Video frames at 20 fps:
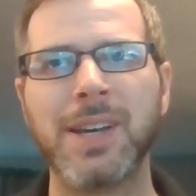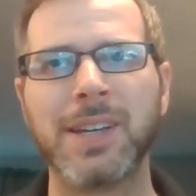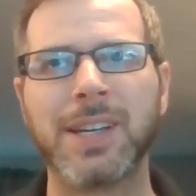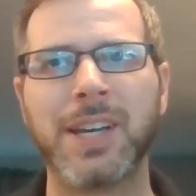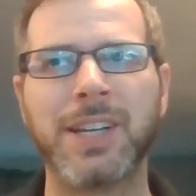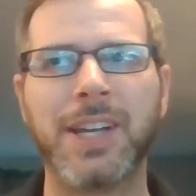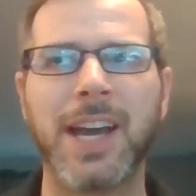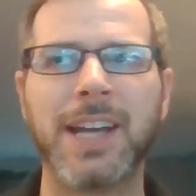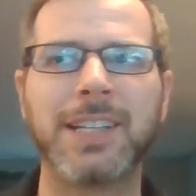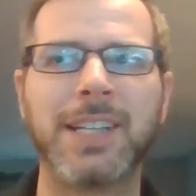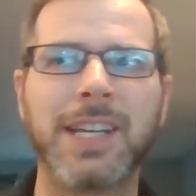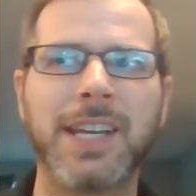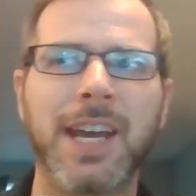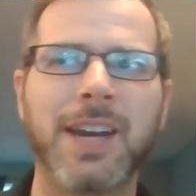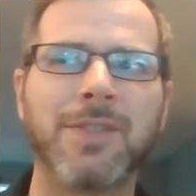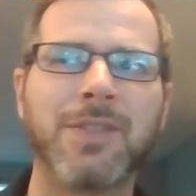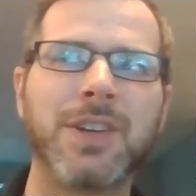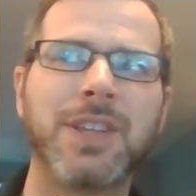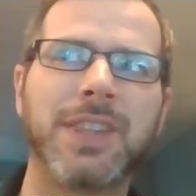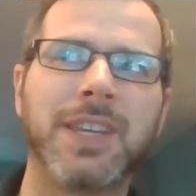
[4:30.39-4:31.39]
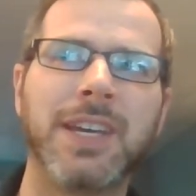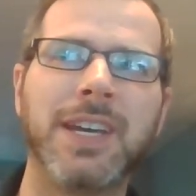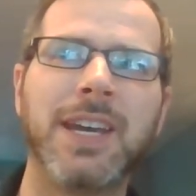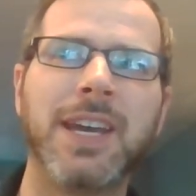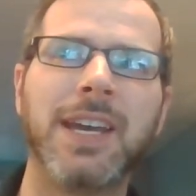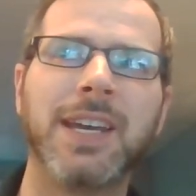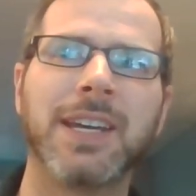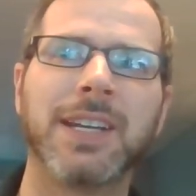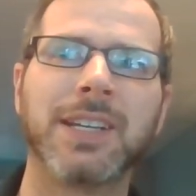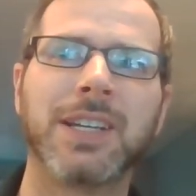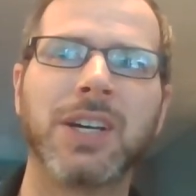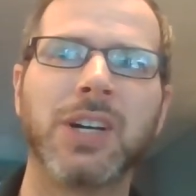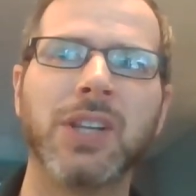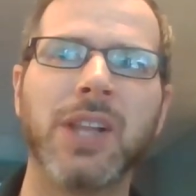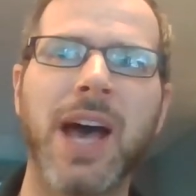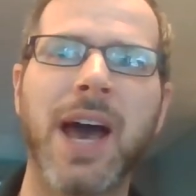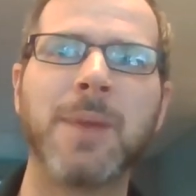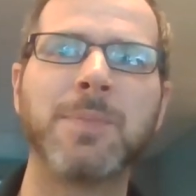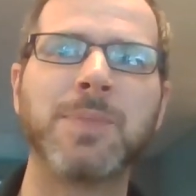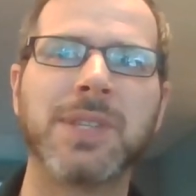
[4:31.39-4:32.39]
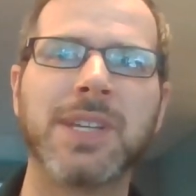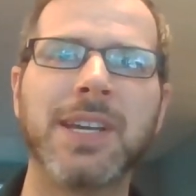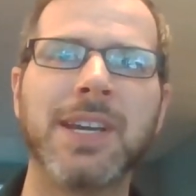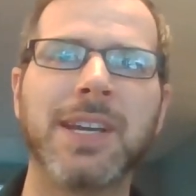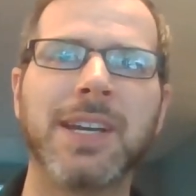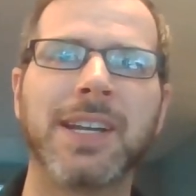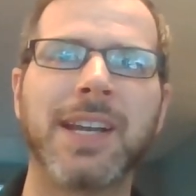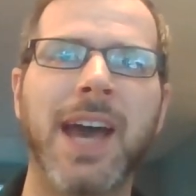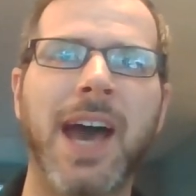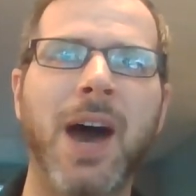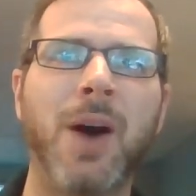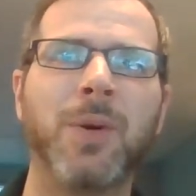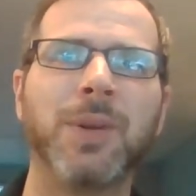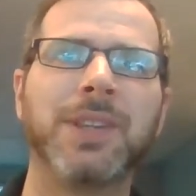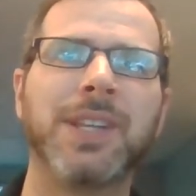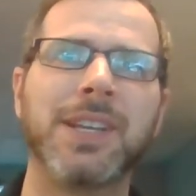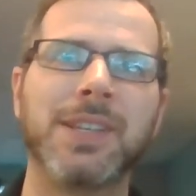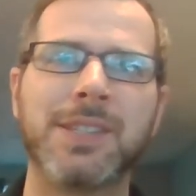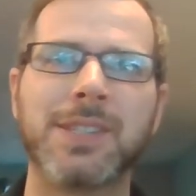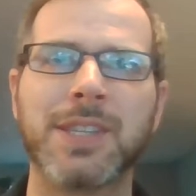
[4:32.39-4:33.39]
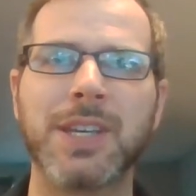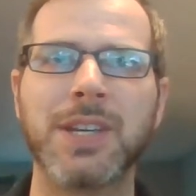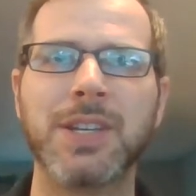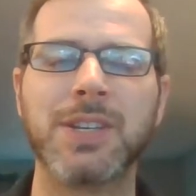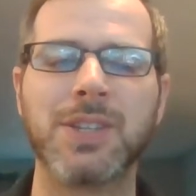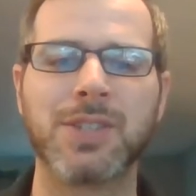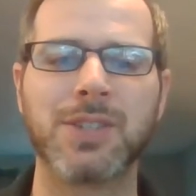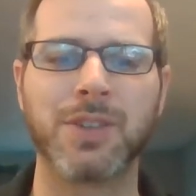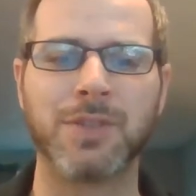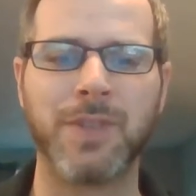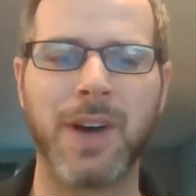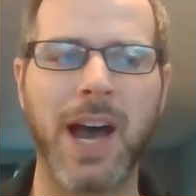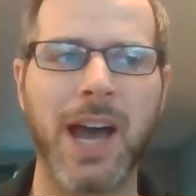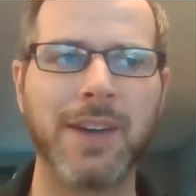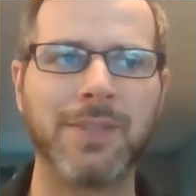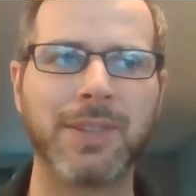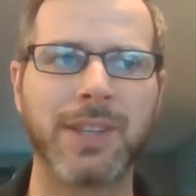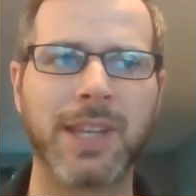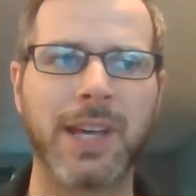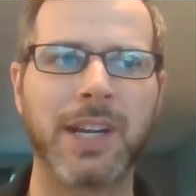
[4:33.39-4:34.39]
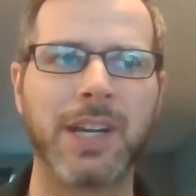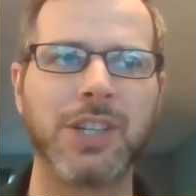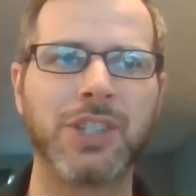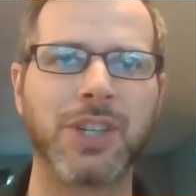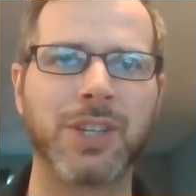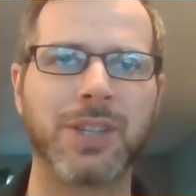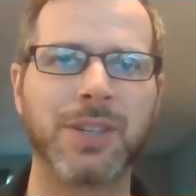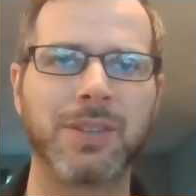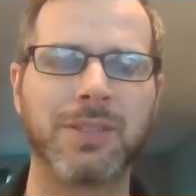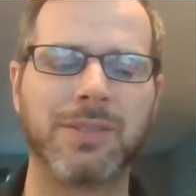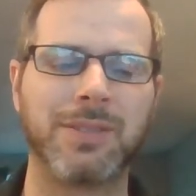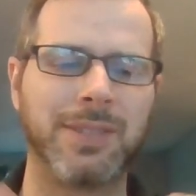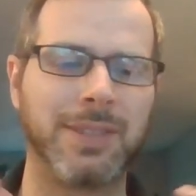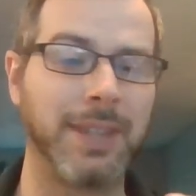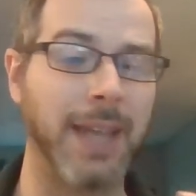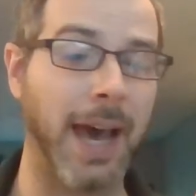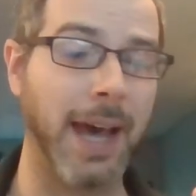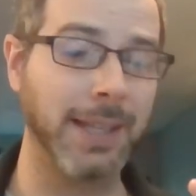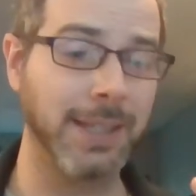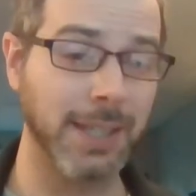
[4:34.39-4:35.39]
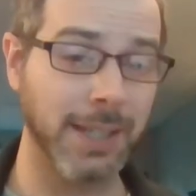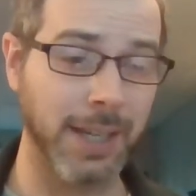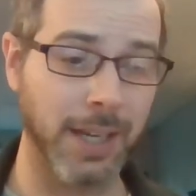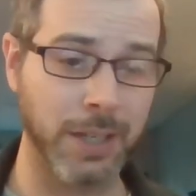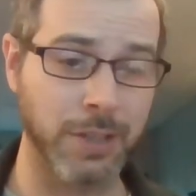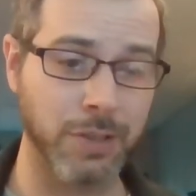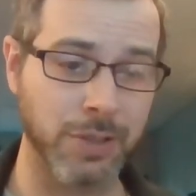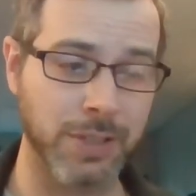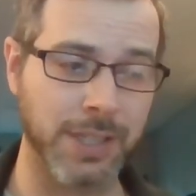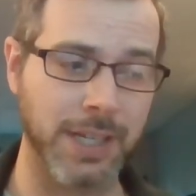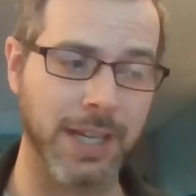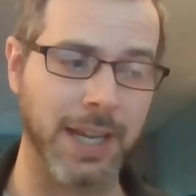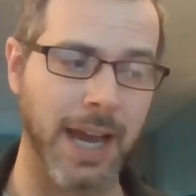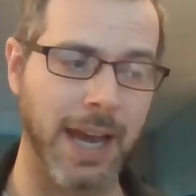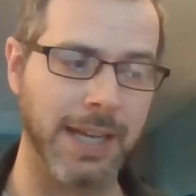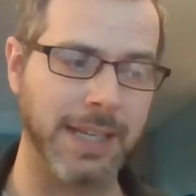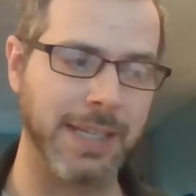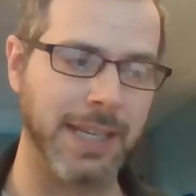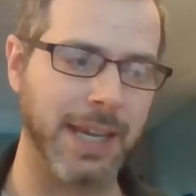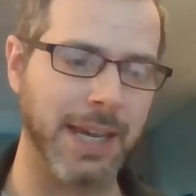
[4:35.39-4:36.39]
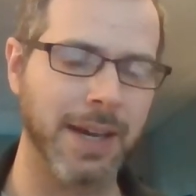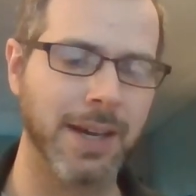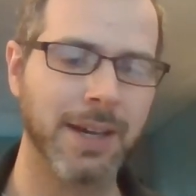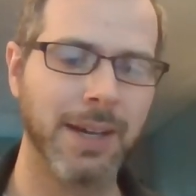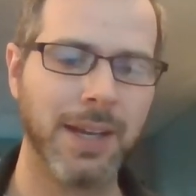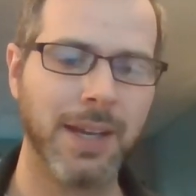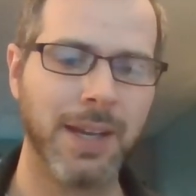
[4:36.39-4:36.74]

connecting everything and collapsing and how would these things survive without each other, that's an interesting idea.